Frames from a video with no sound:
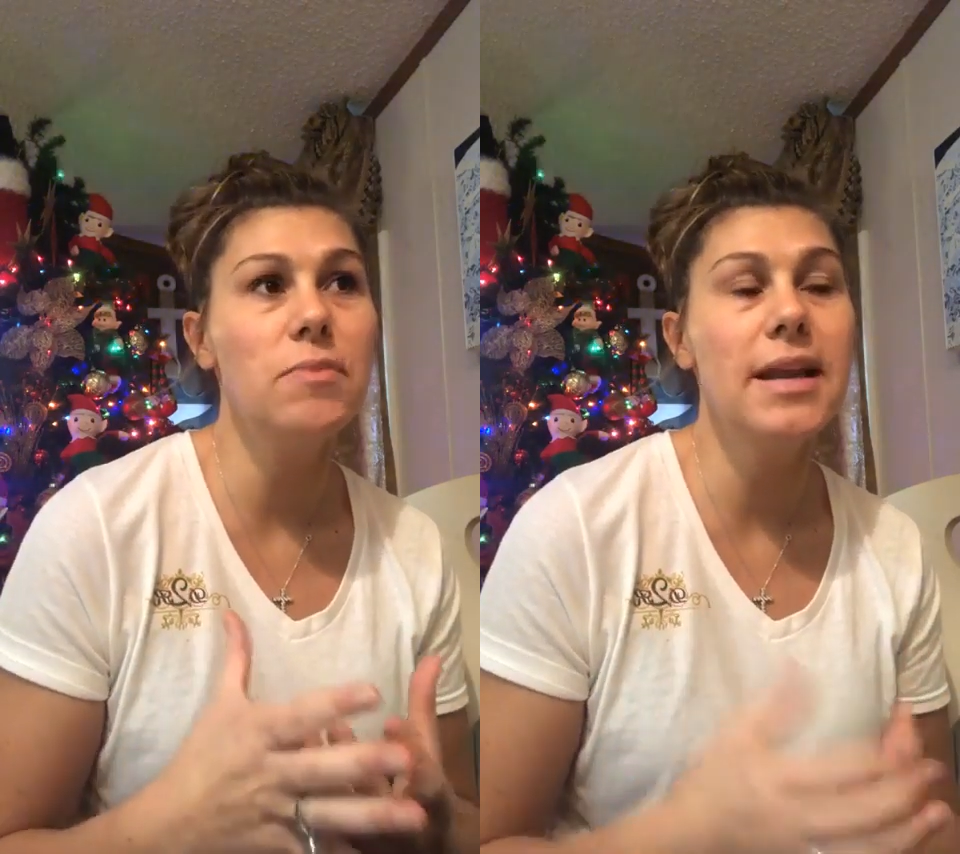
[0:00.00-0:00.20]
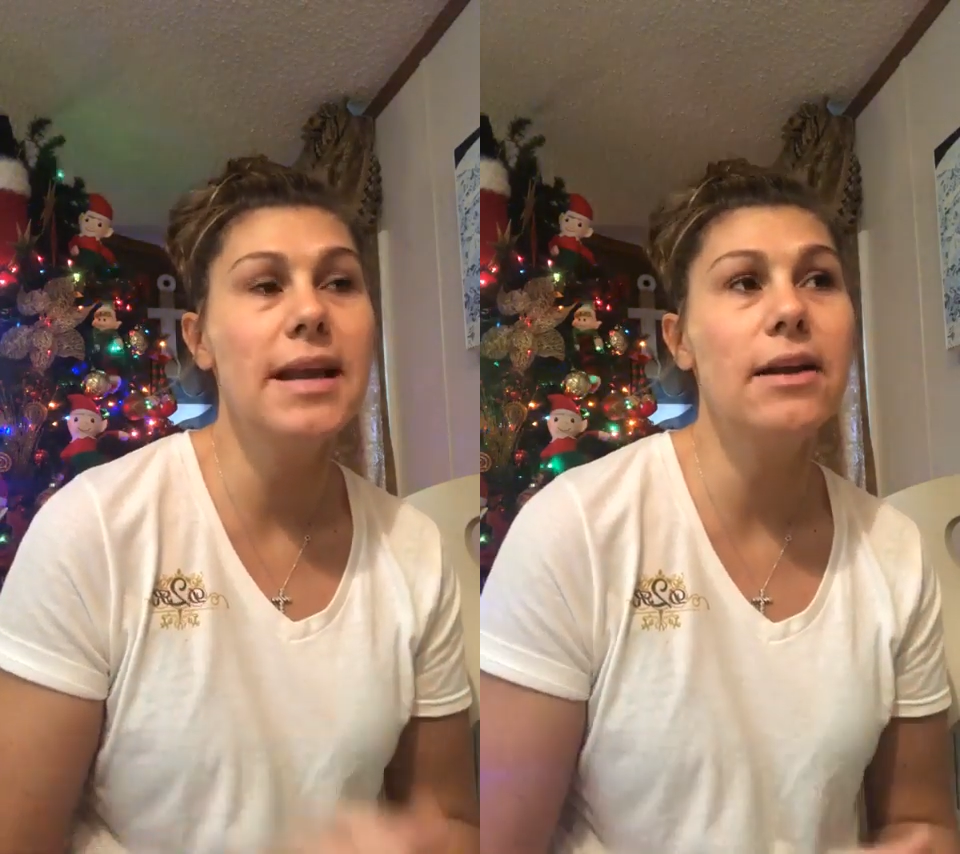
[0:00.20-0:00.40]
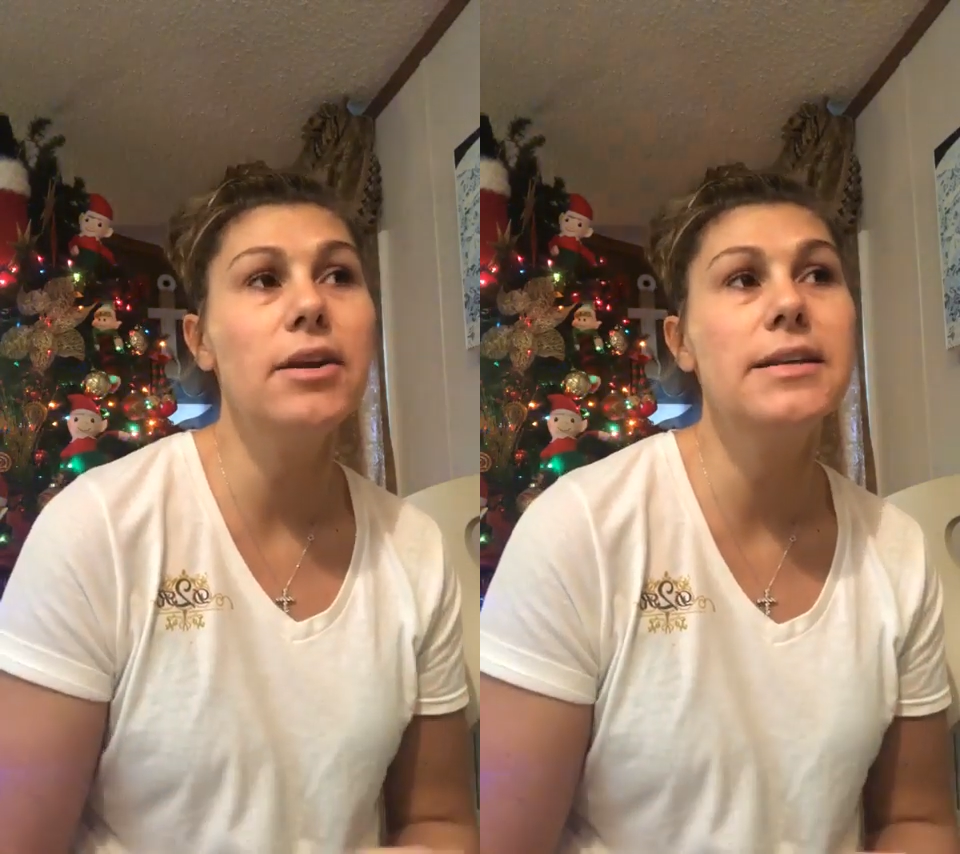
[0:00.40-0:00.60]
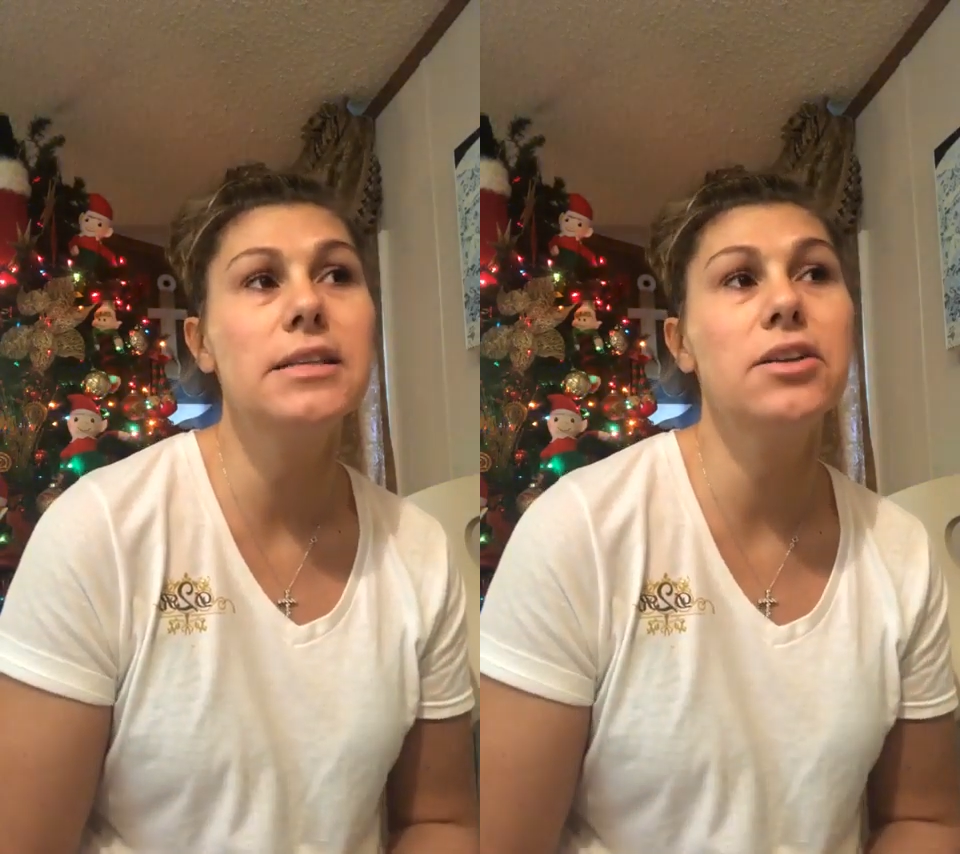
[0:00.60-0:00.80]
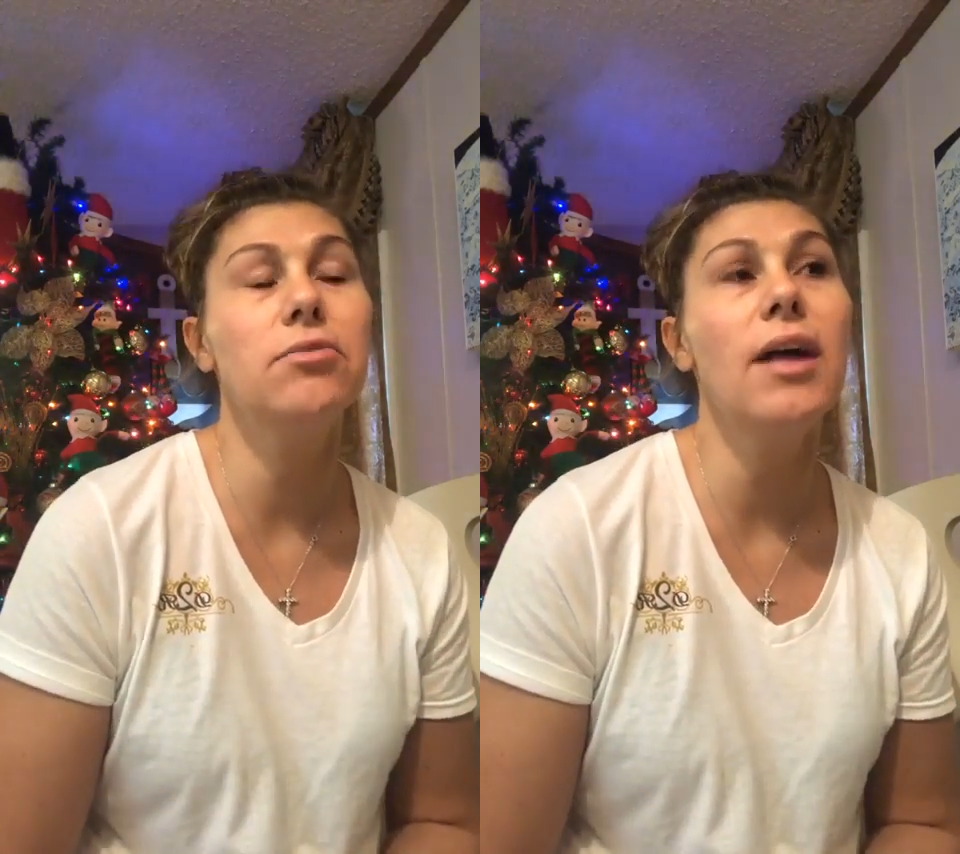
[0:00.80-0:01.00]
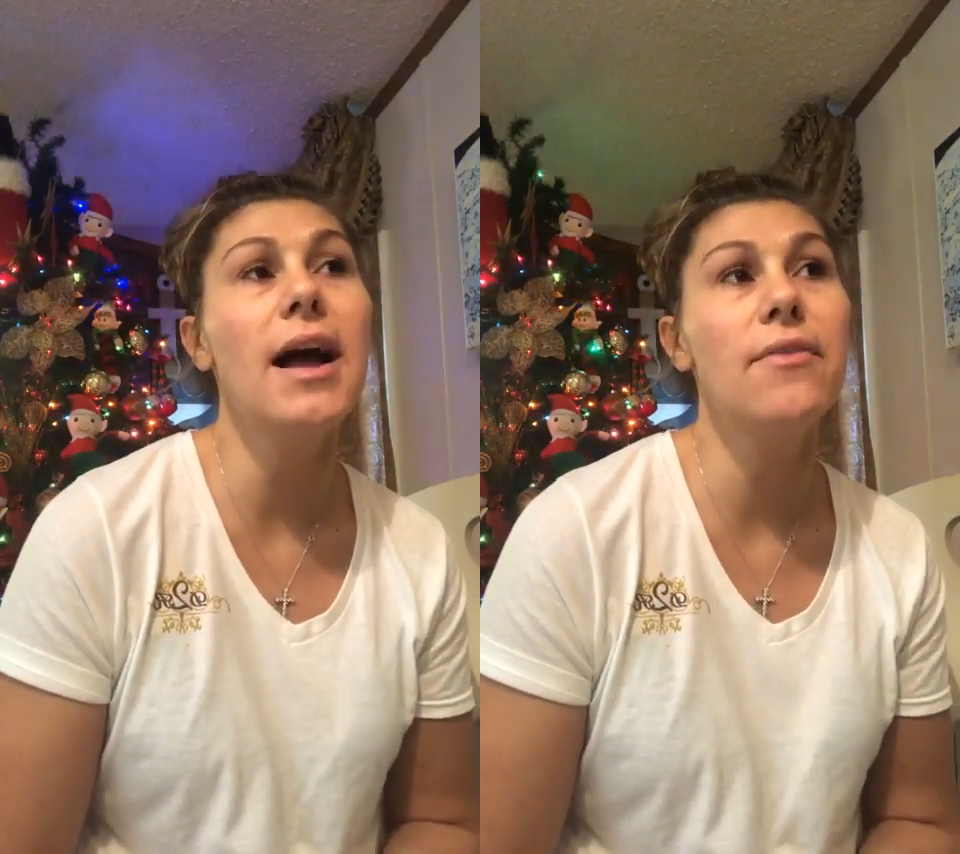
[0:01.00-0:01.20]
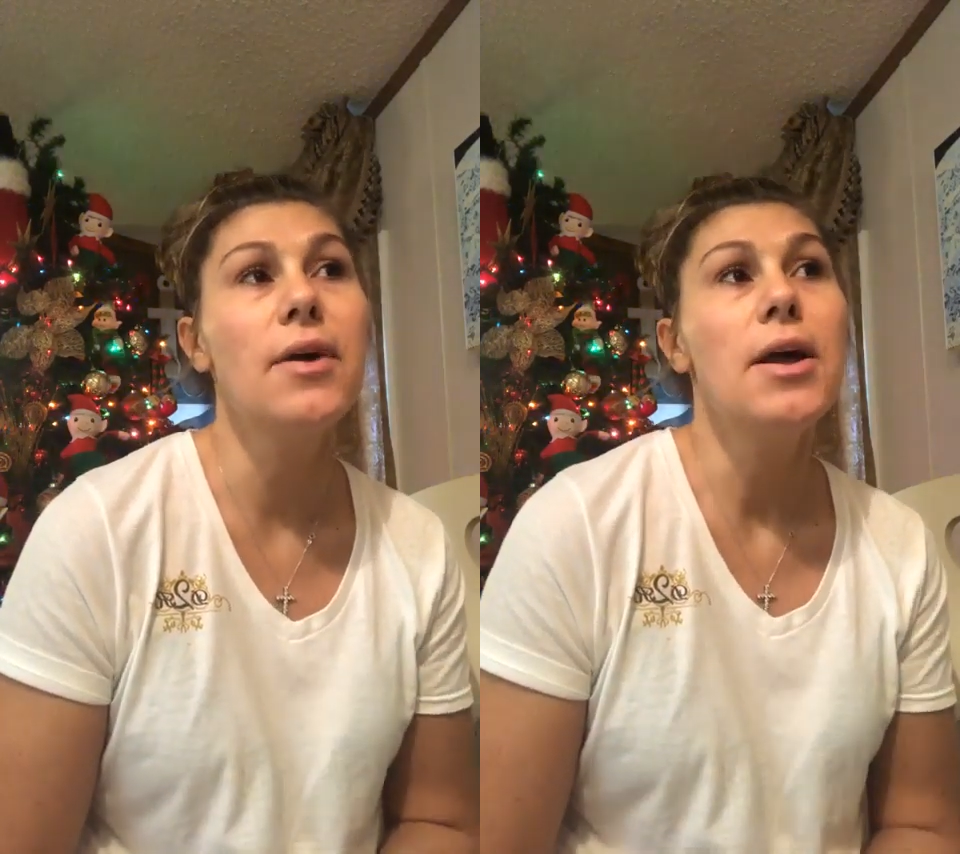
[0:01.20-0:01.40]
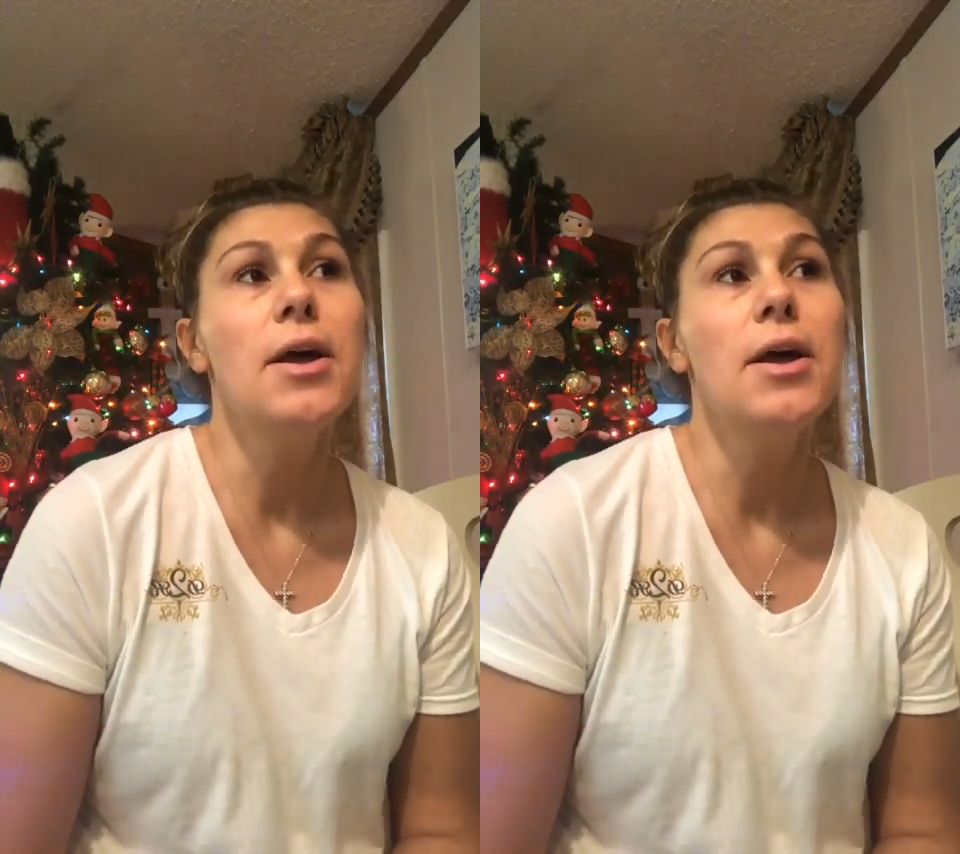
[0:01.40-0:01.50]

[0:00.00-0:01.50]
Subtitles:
many areas in your life,